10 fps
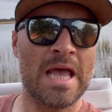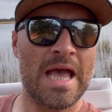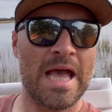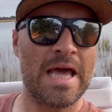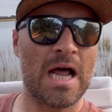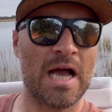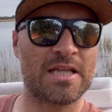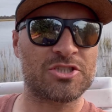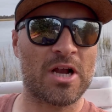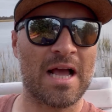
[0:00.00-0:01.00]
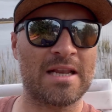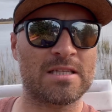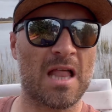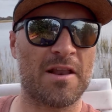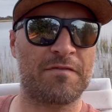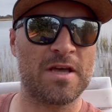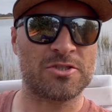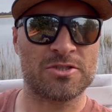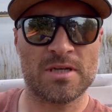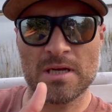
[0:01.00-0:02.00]
and I can share I got into a lot of
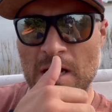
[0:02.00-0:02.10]
fish.